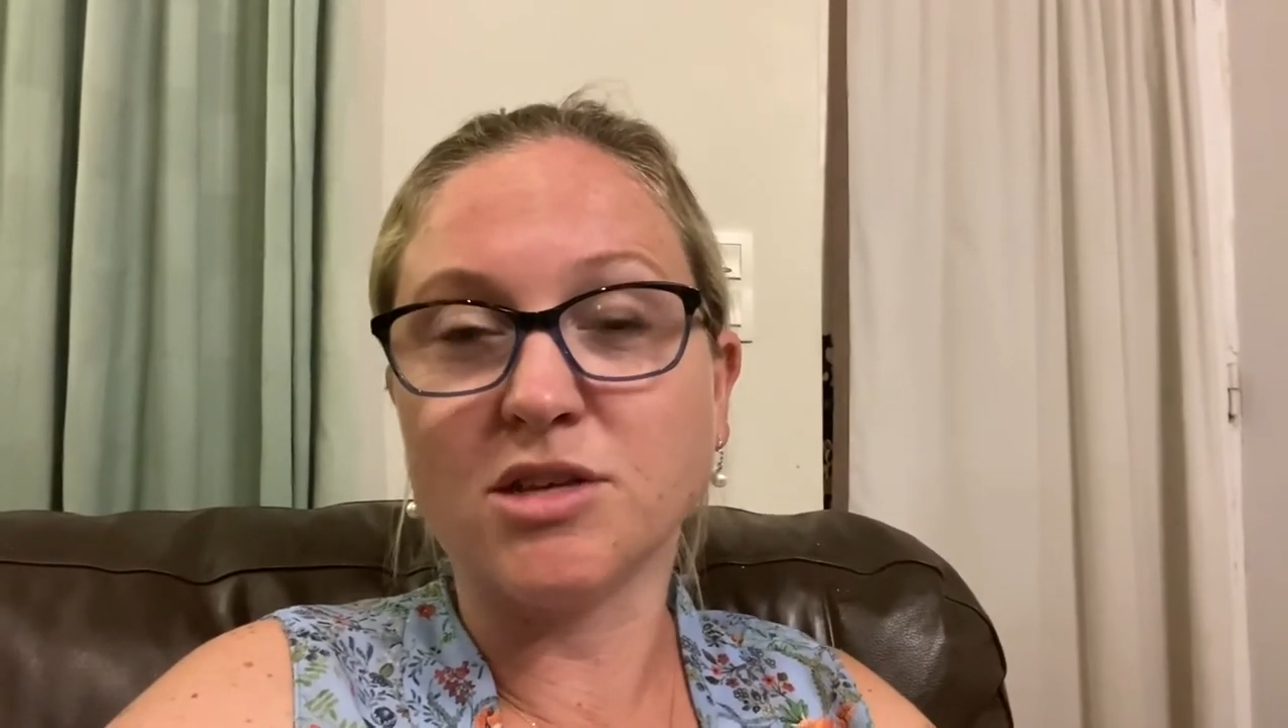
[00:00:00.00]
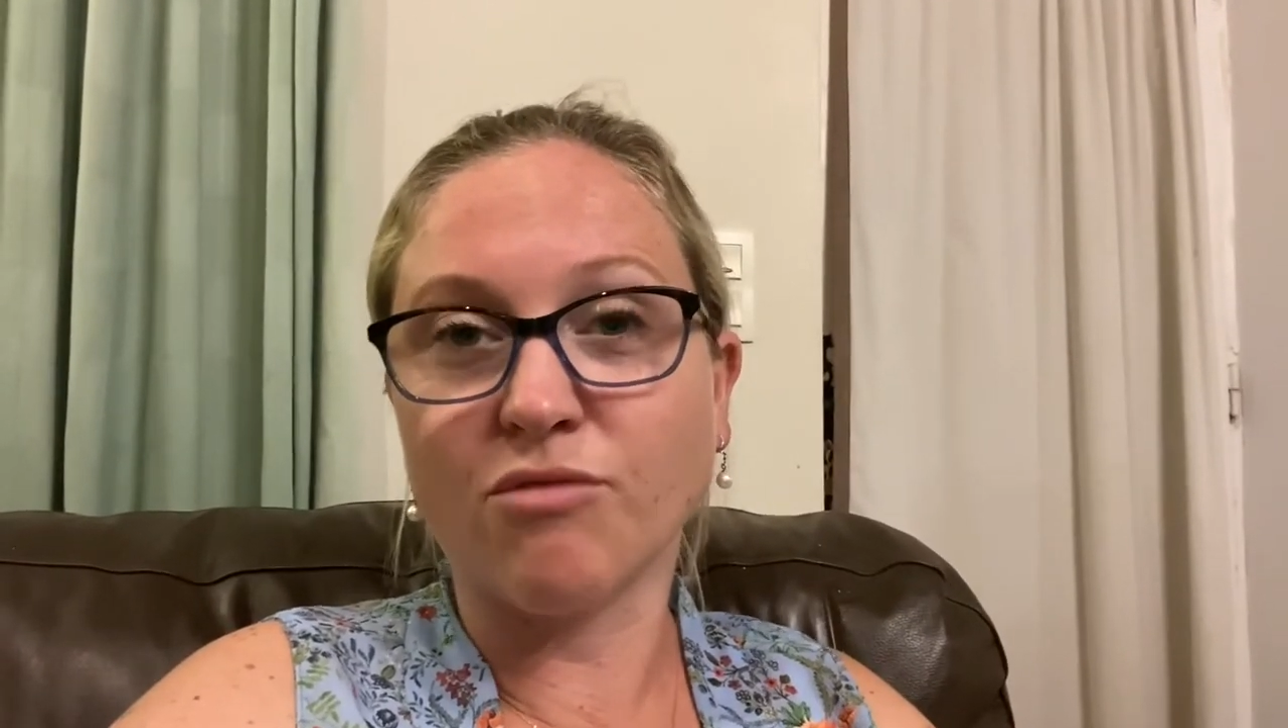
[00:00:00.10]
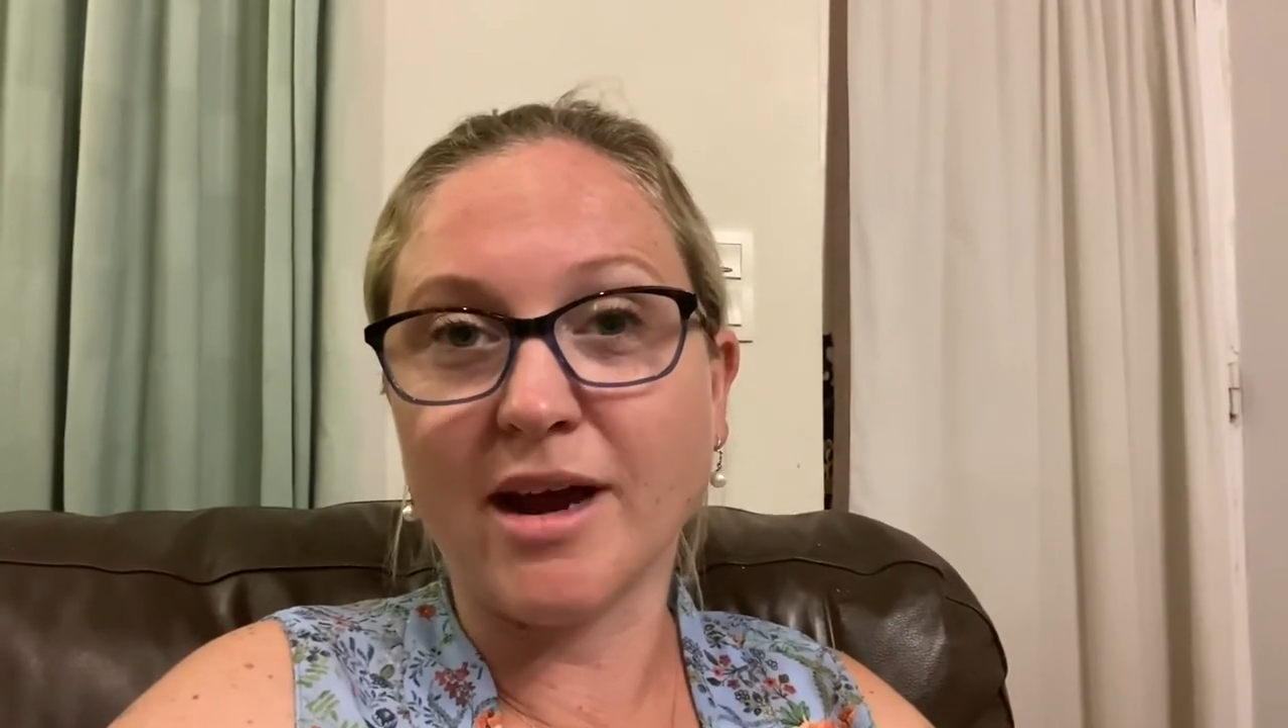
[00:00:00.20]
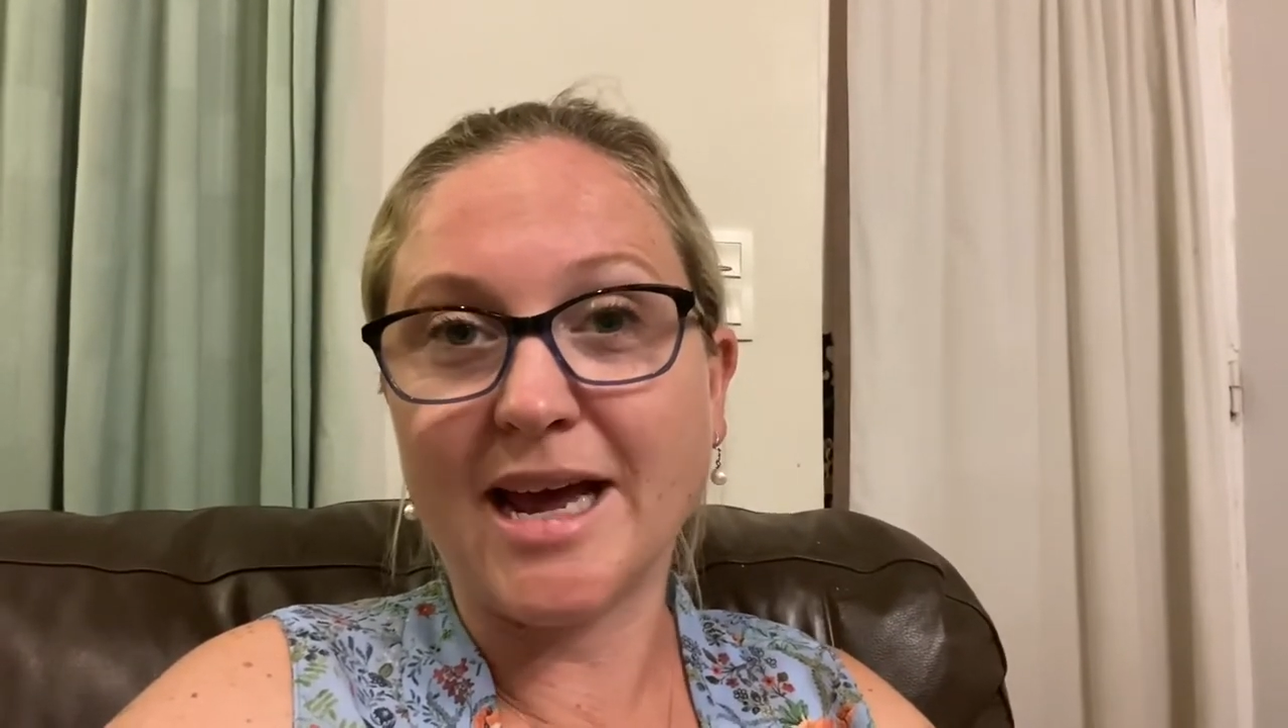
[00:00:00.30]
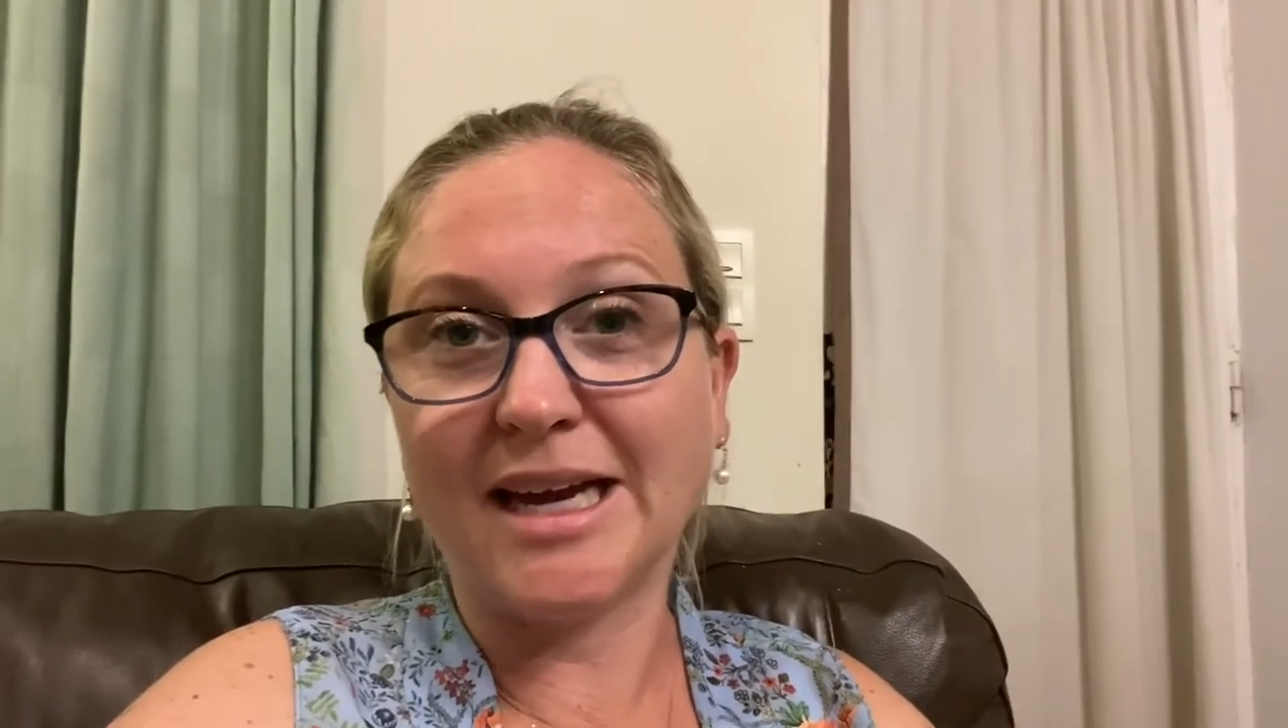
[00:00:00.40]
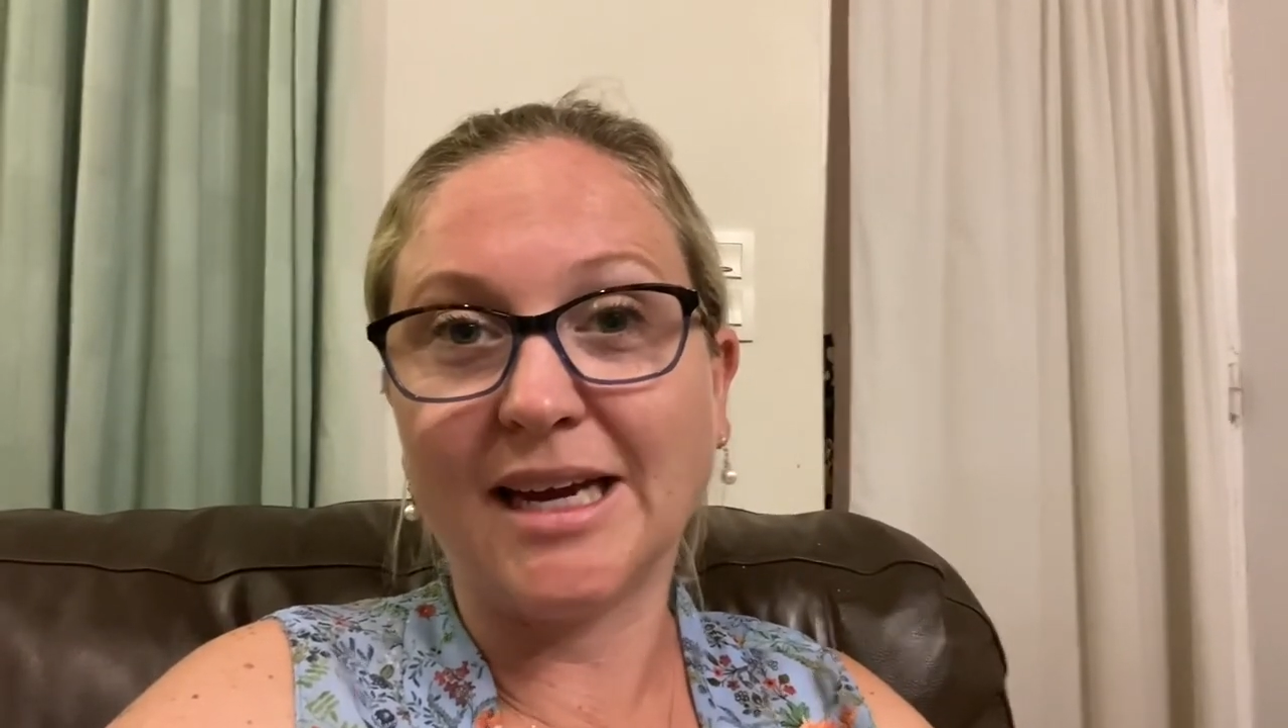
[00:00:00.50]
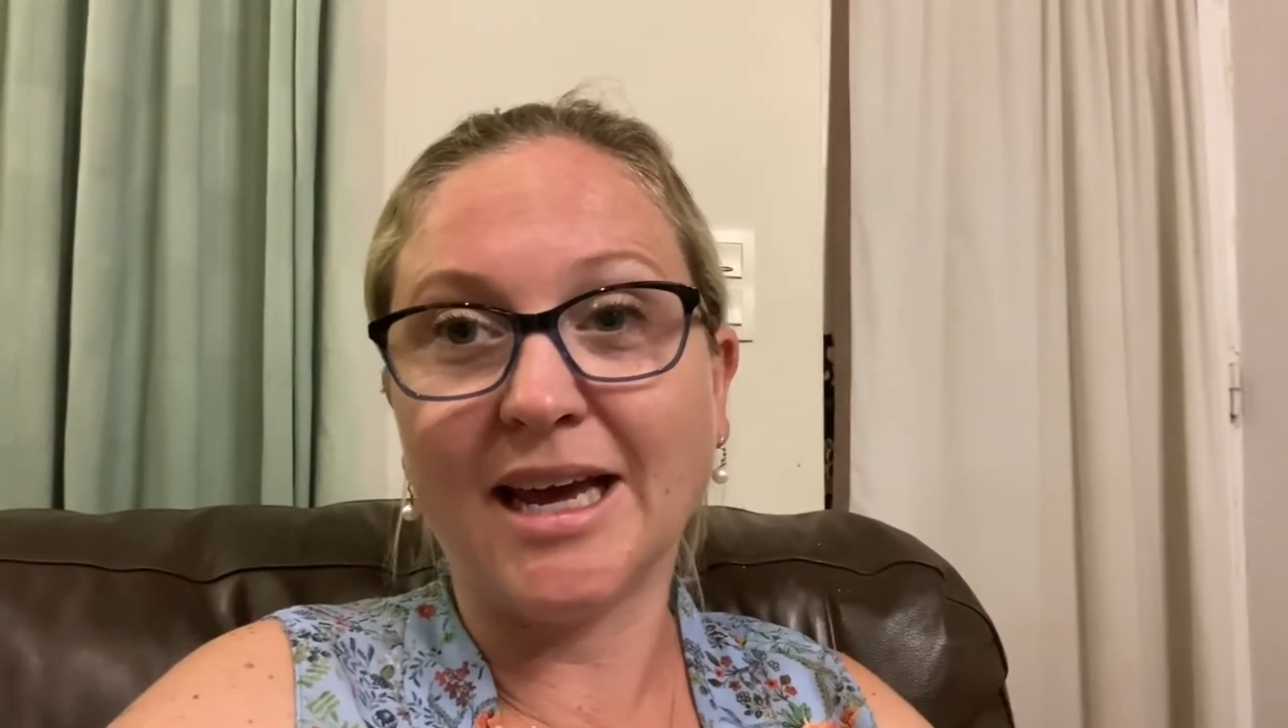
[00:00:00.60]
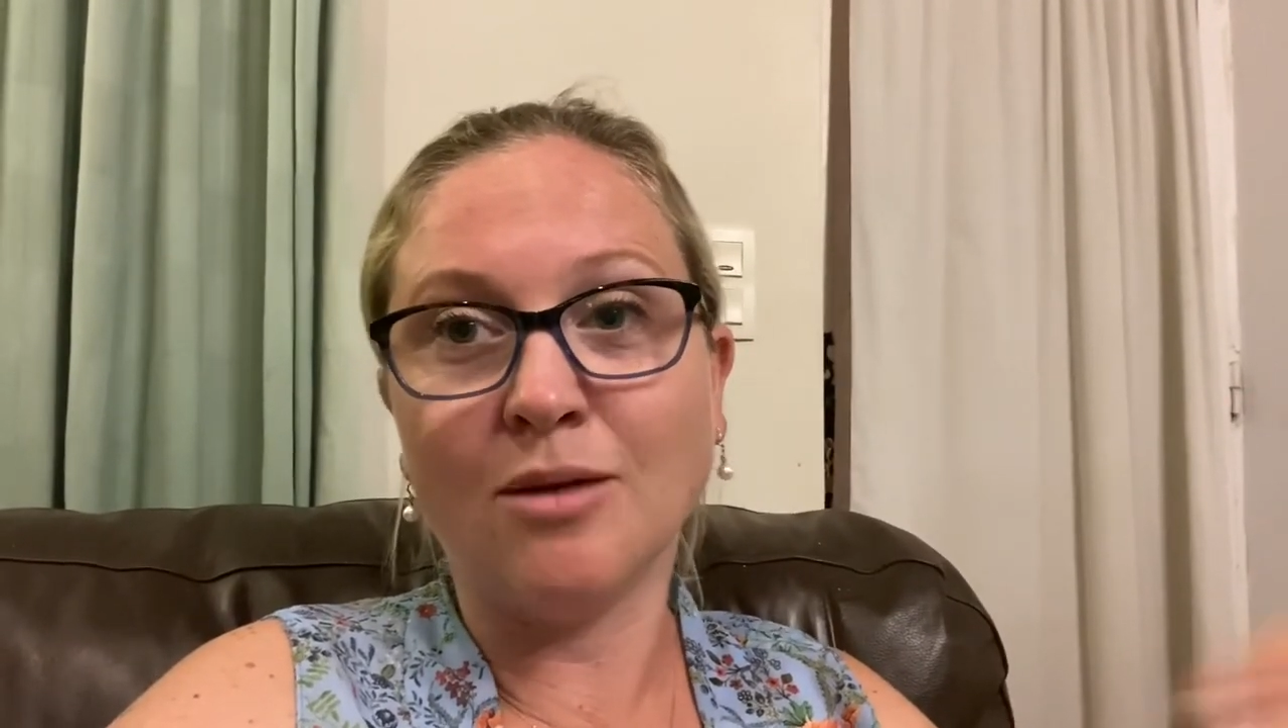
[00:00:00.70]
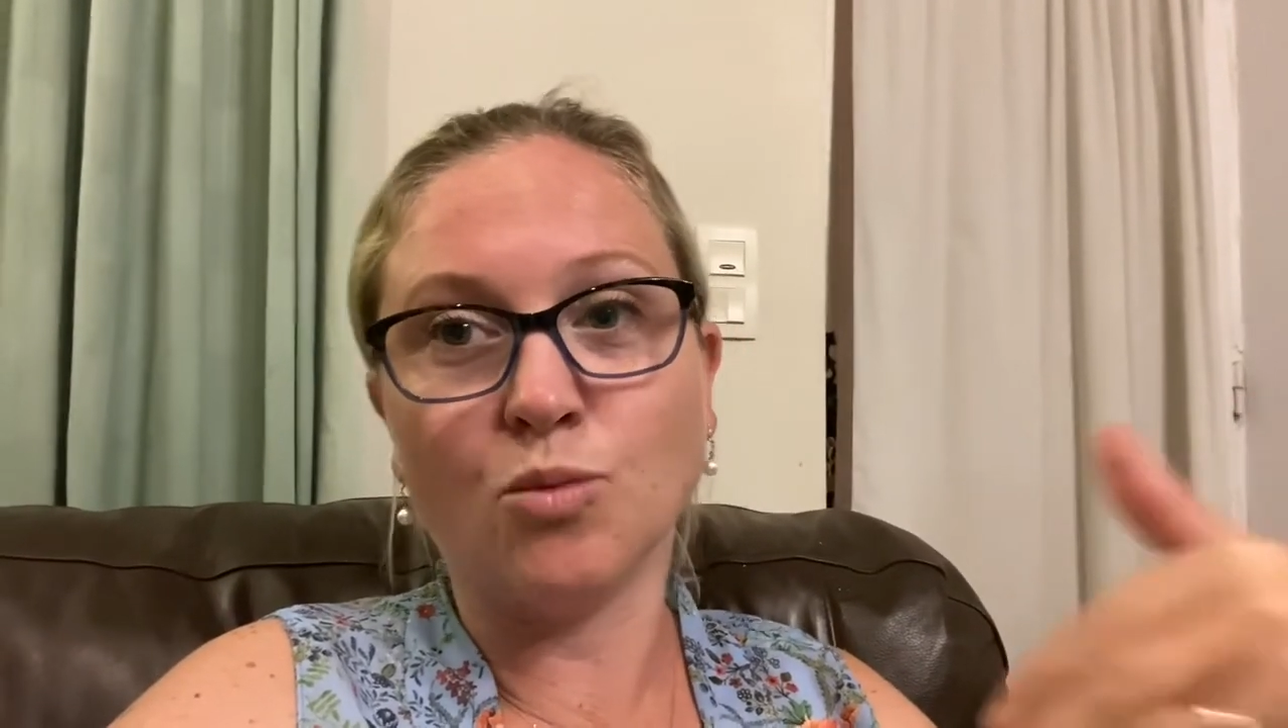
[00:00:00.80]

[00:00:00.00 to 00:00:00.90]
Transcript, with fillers: right-hand lane,